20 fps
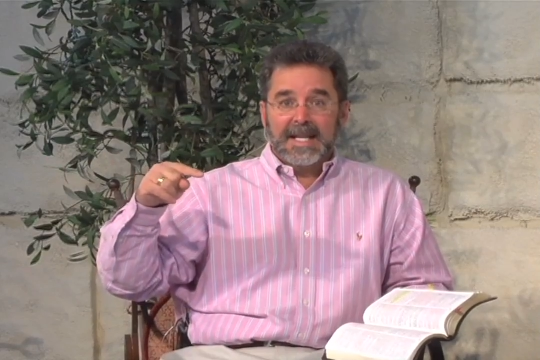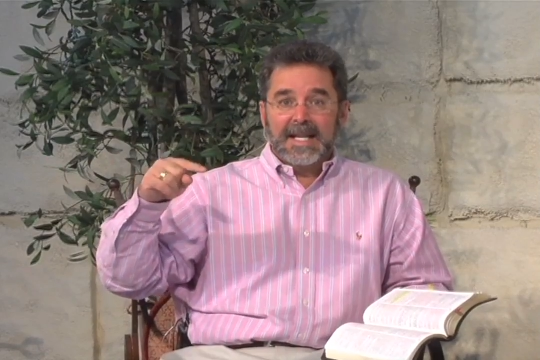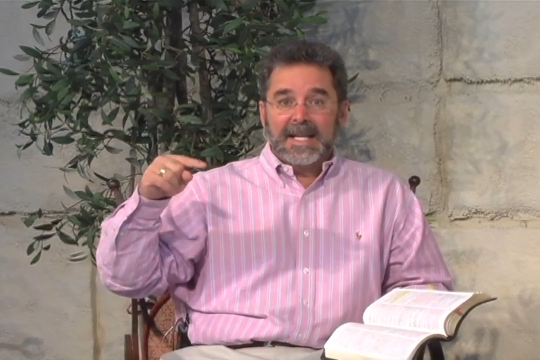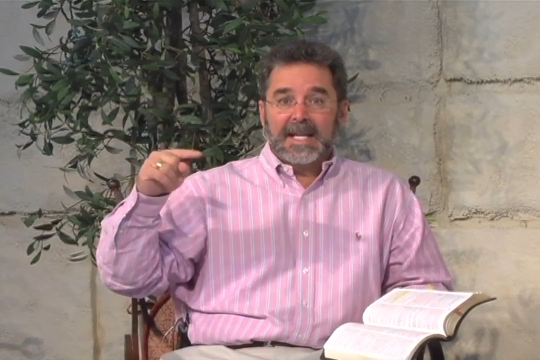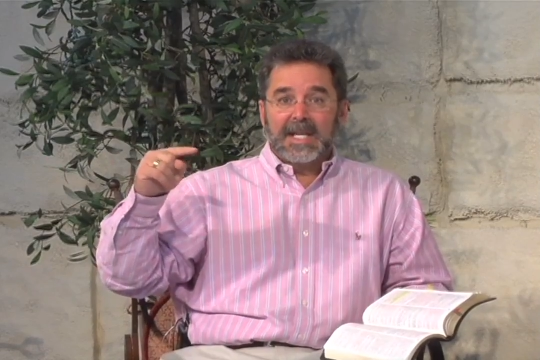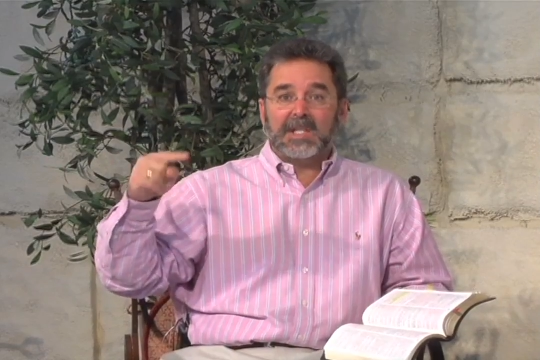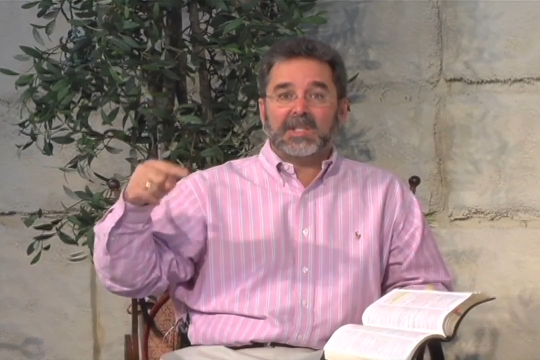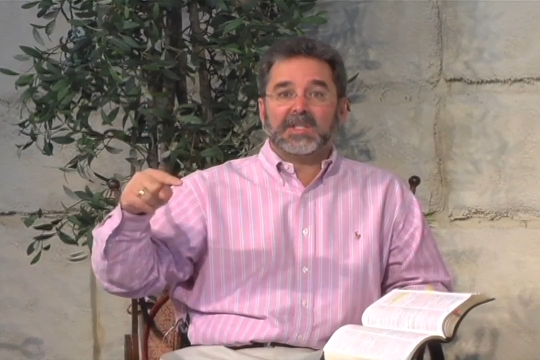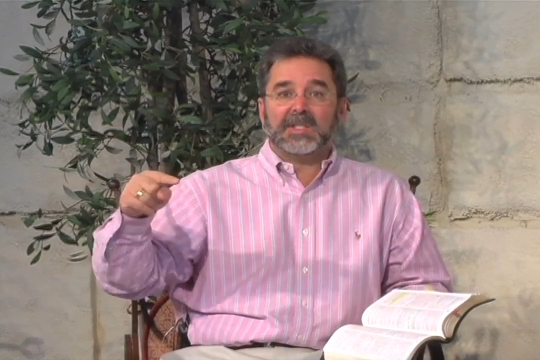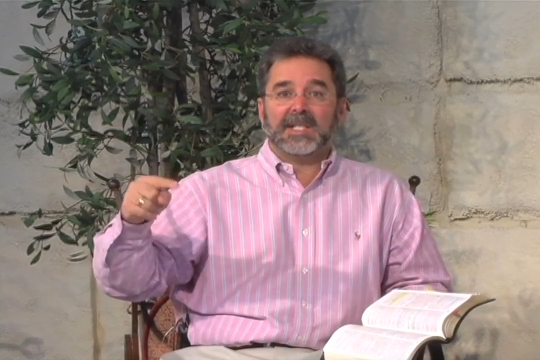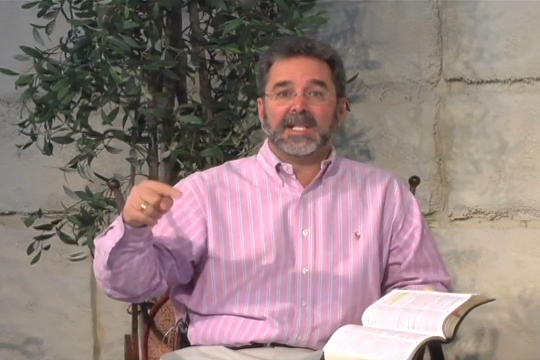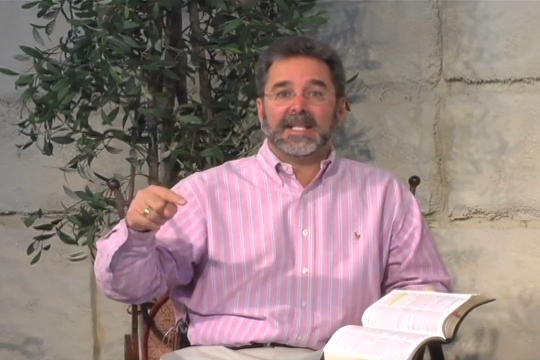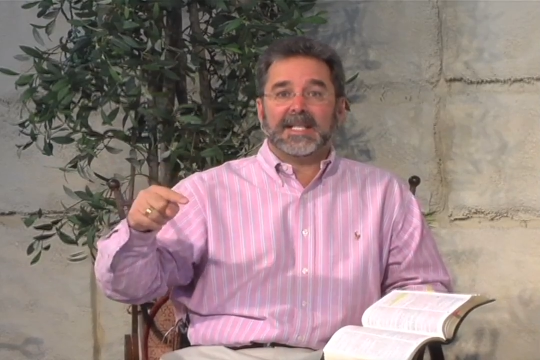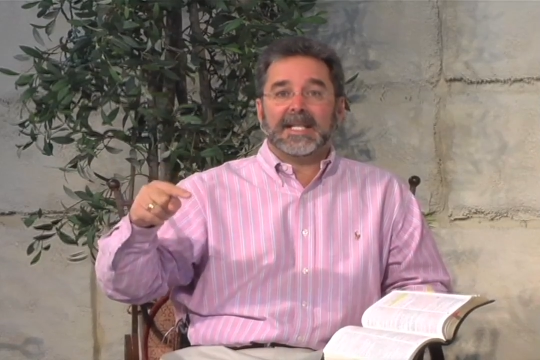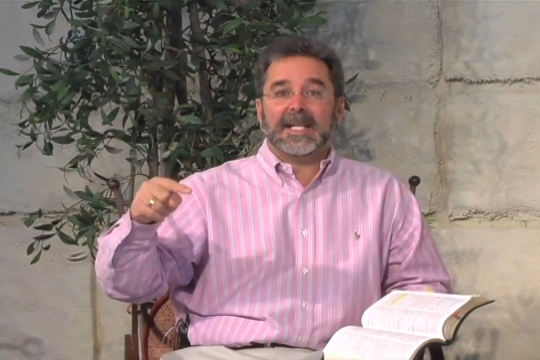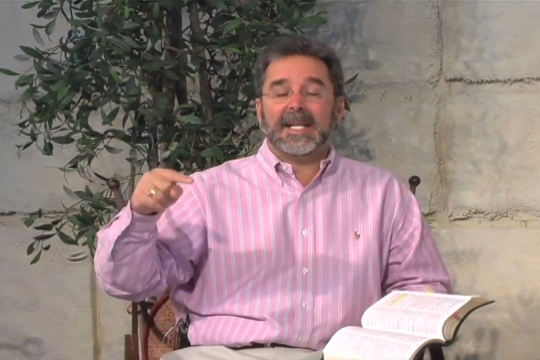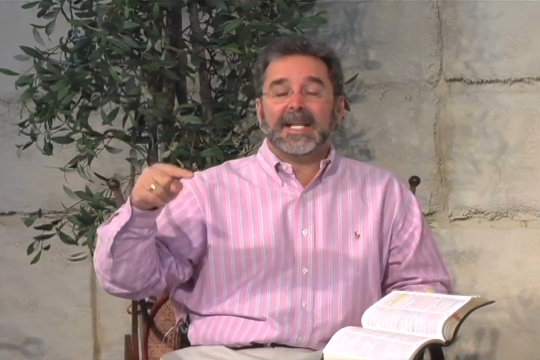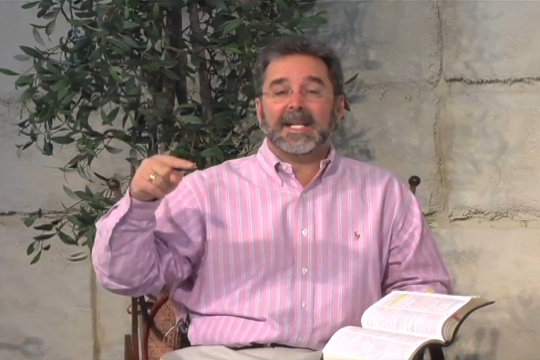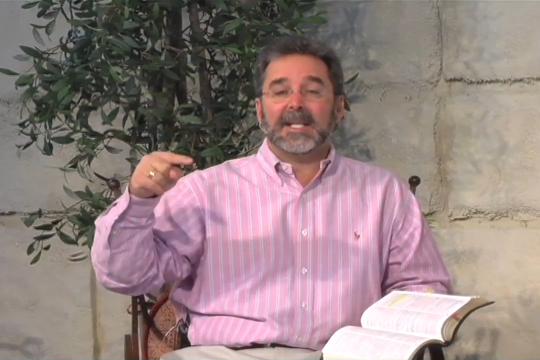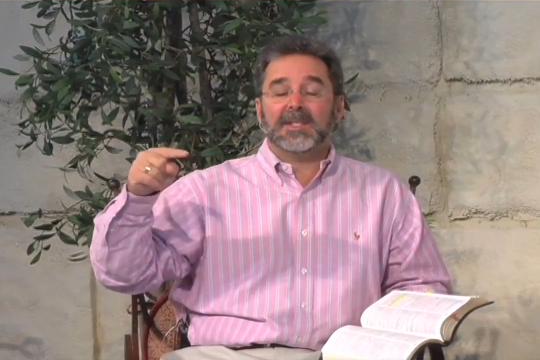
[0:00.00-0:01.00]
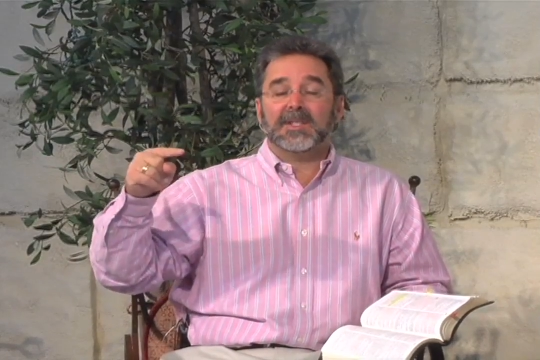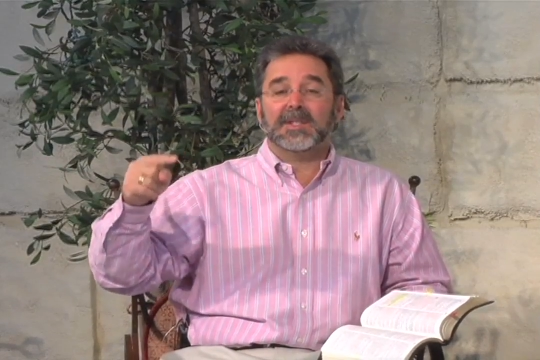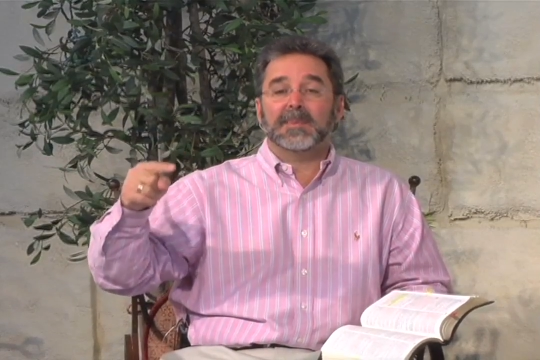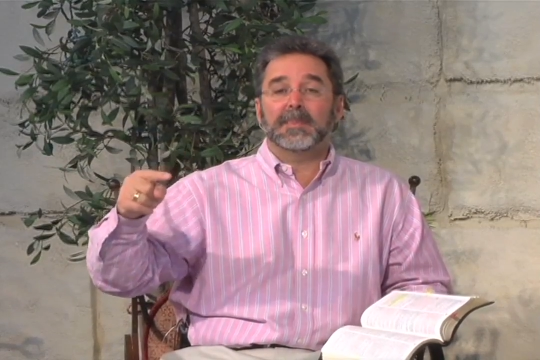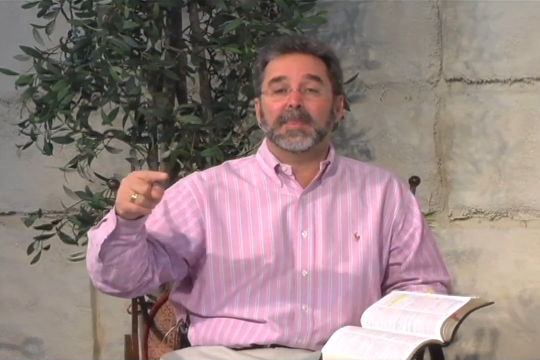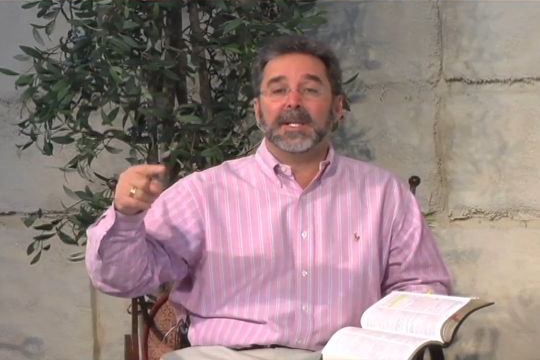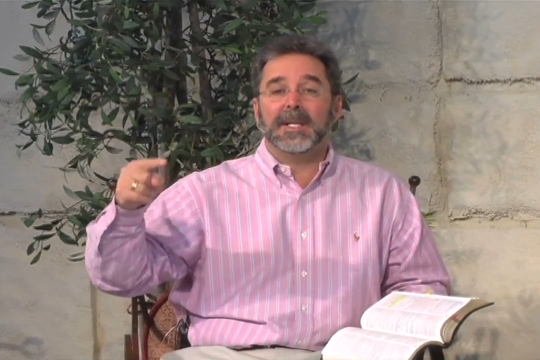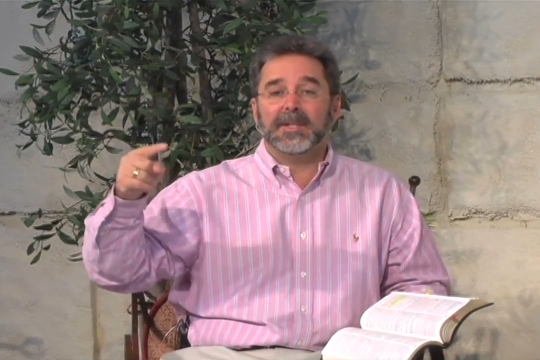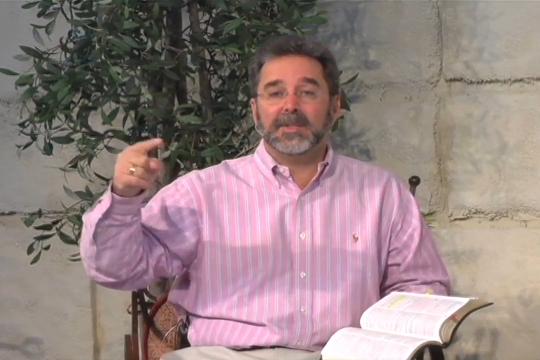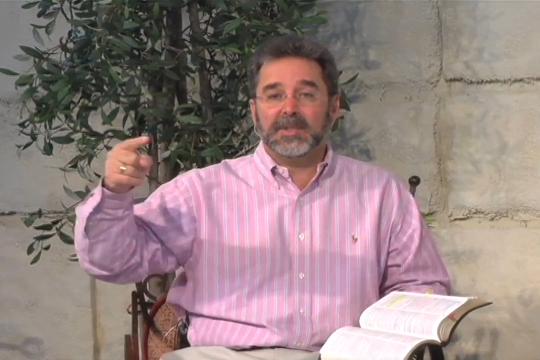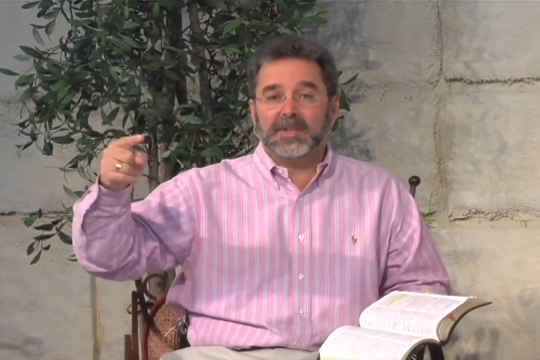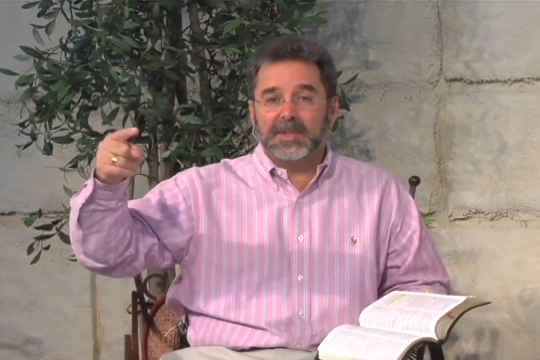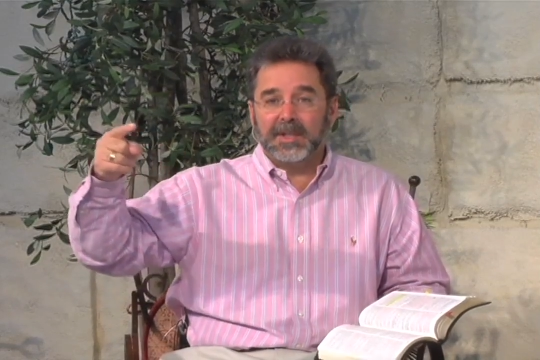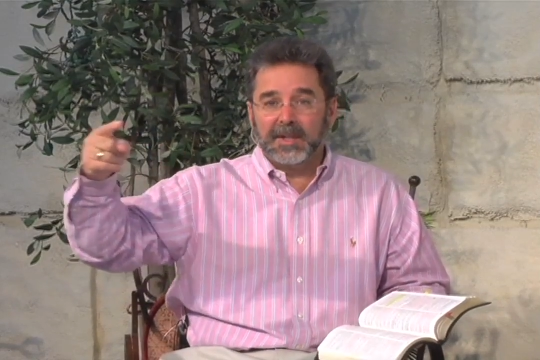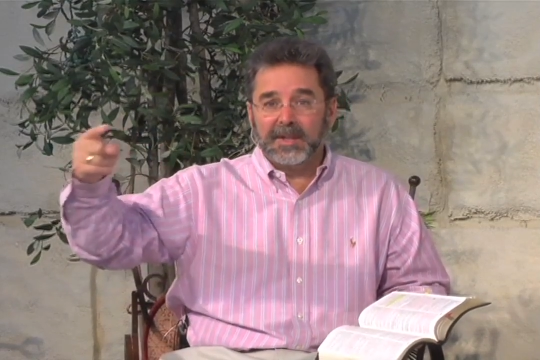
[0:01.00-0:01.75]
His son expunged